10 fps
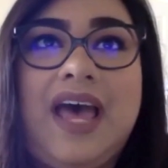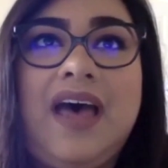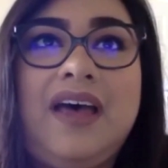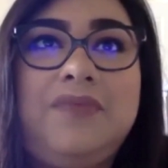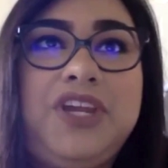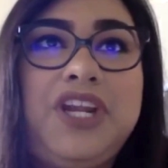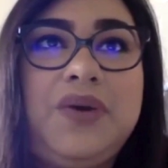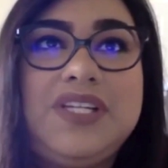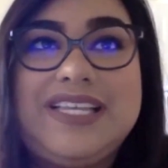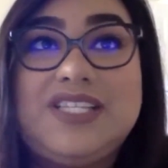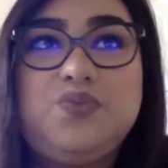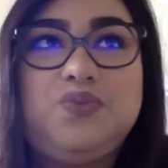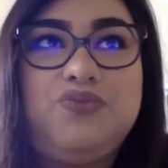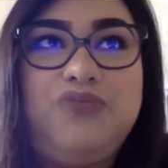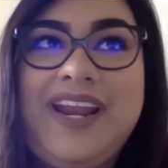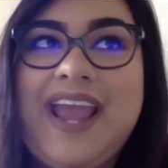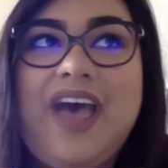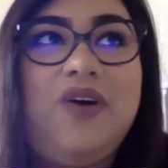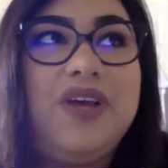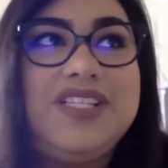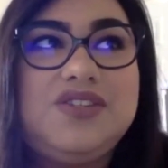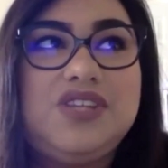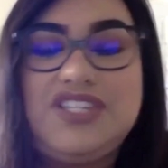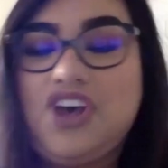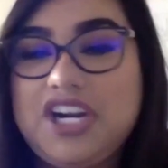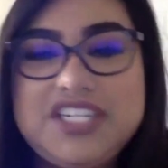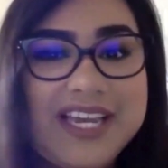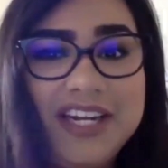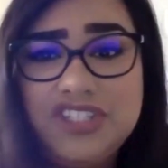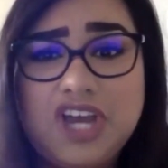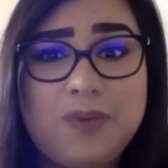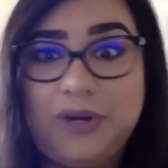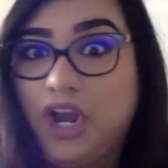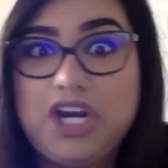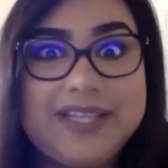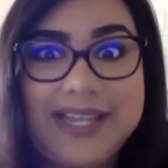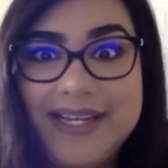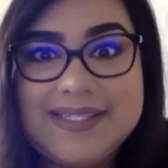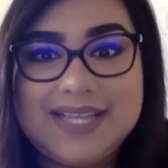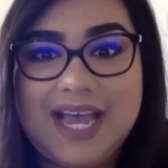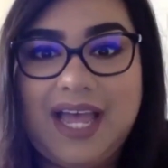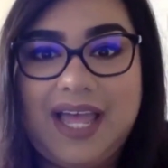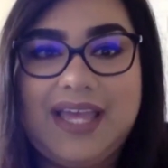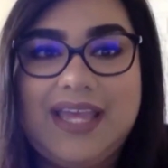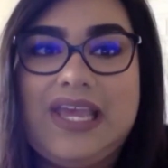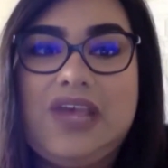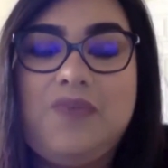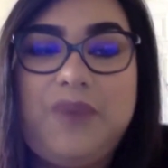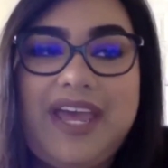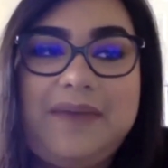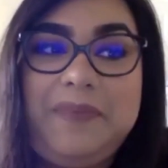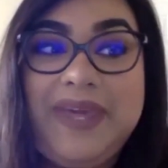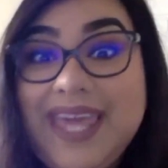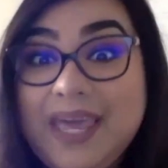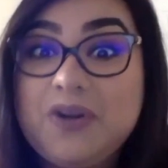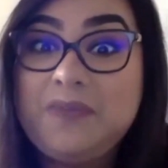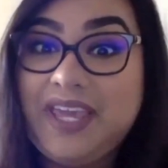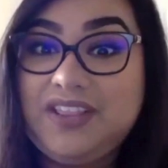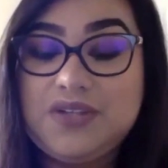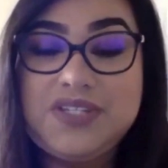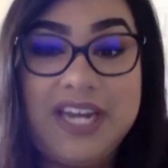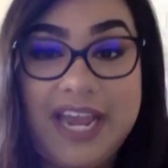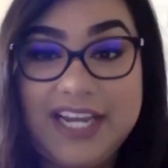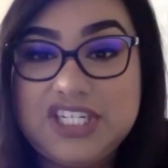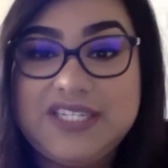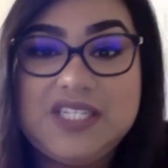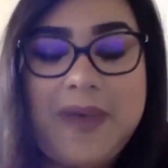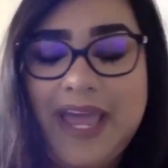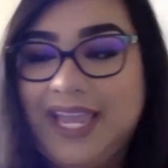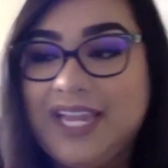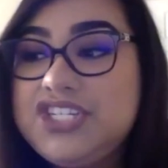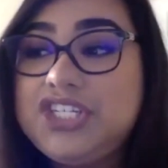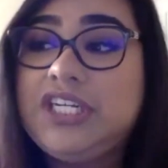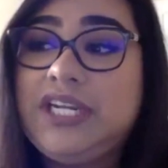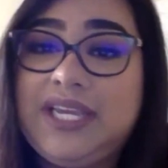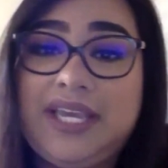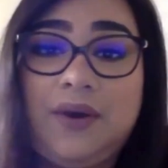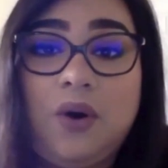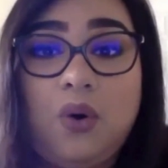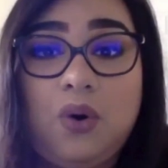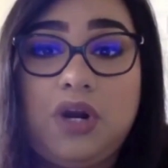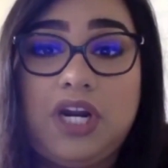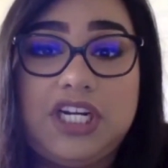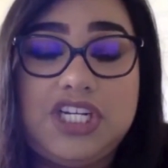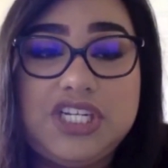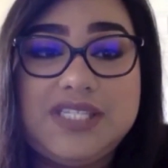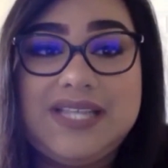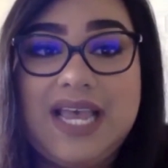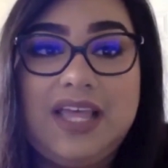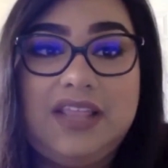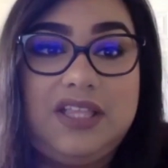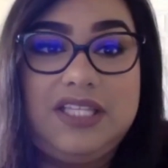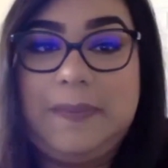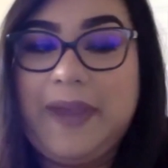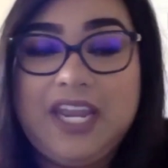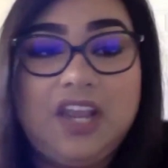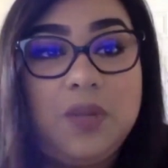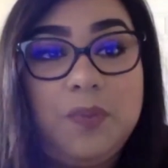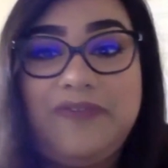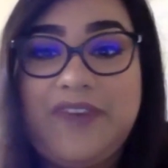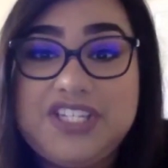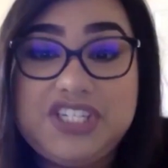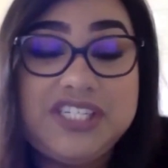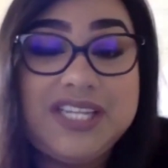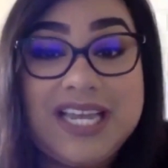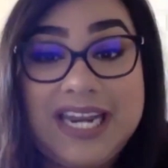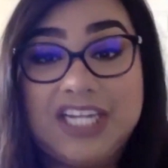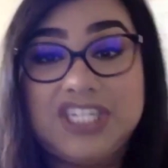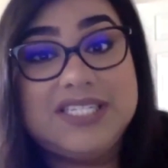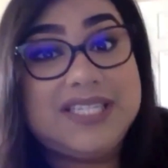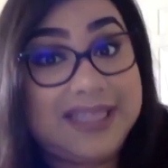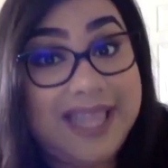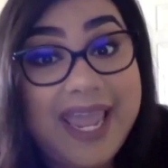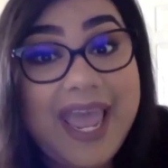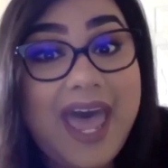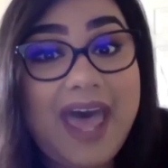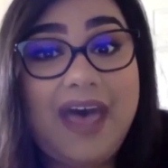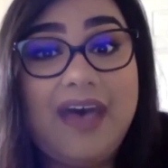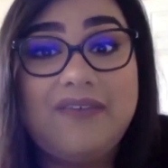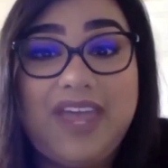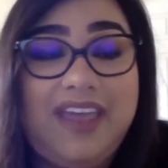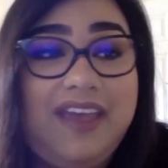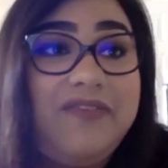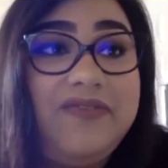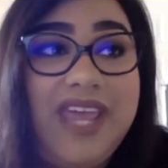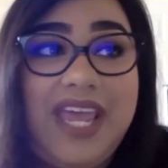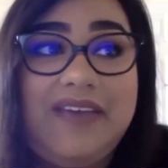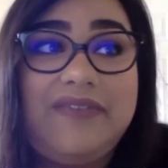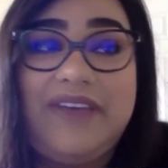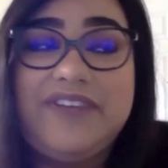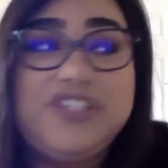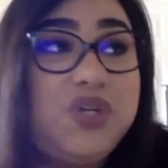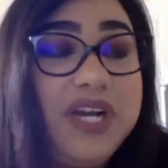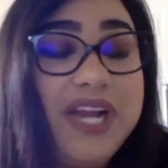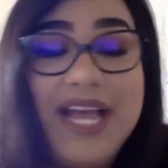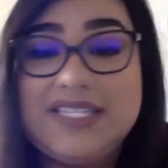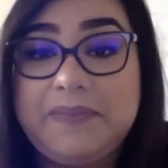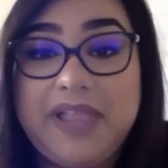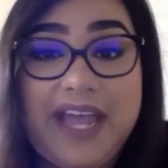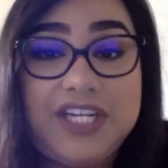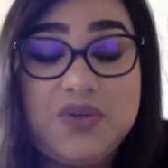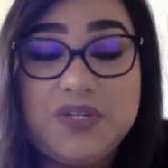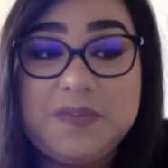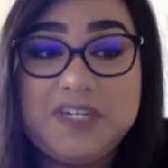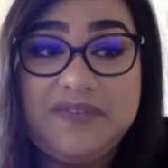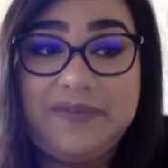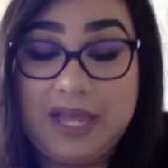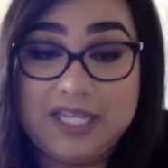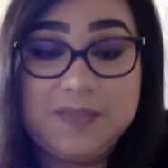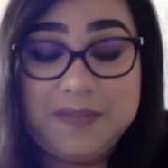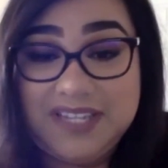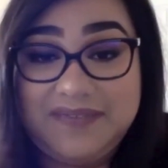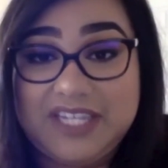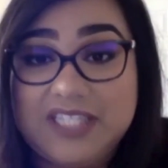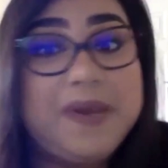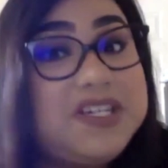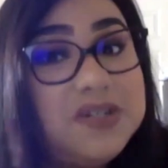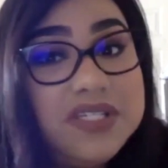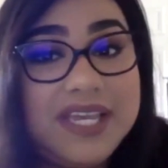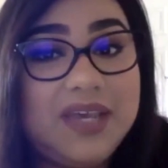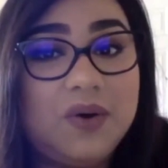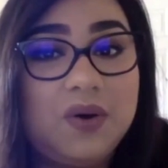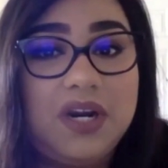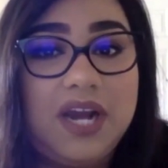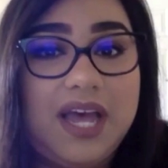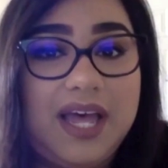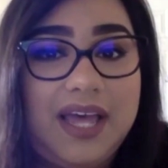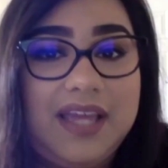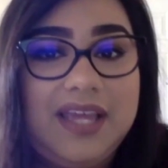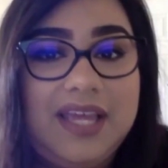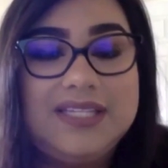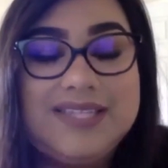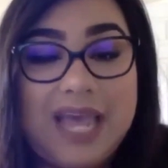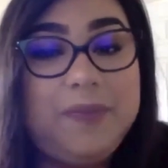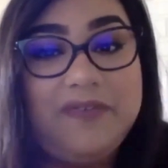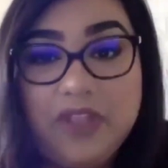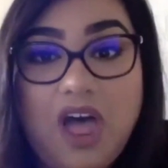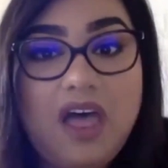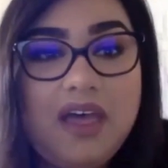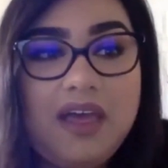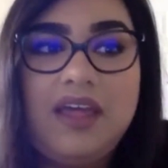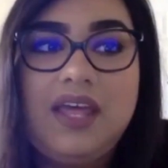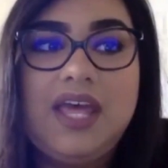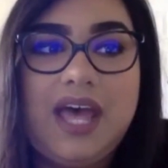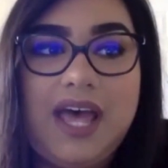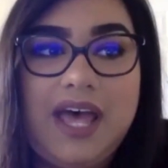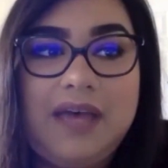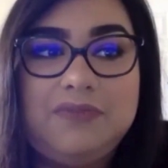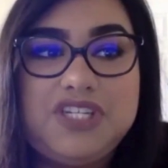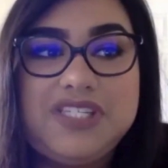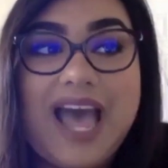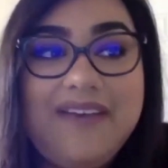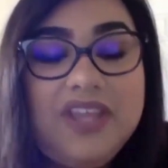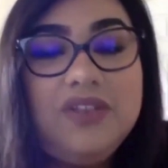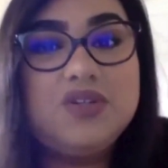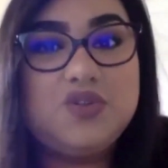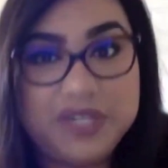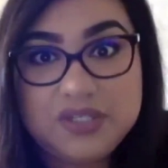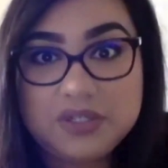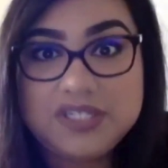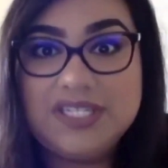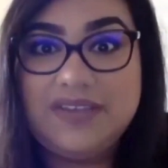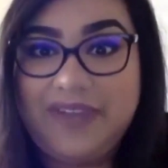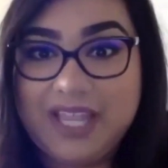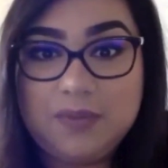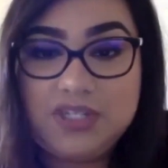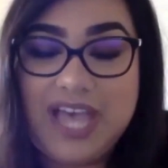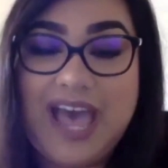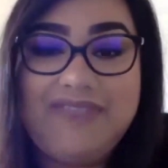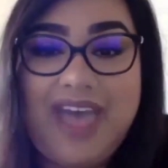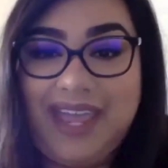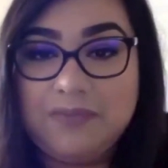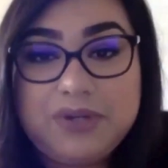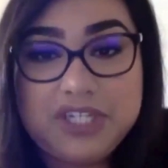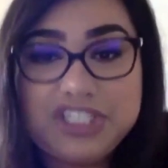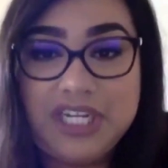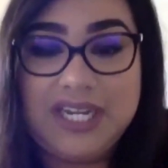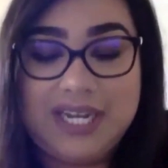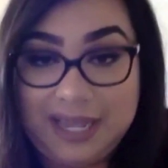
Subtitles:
It's right now it's hard to get a job regardless, but being able to make those connections by interning or just depending on the professors and connections that they have, if a student has applied to a specific specialty or type of law, just having those resources available to have that in-person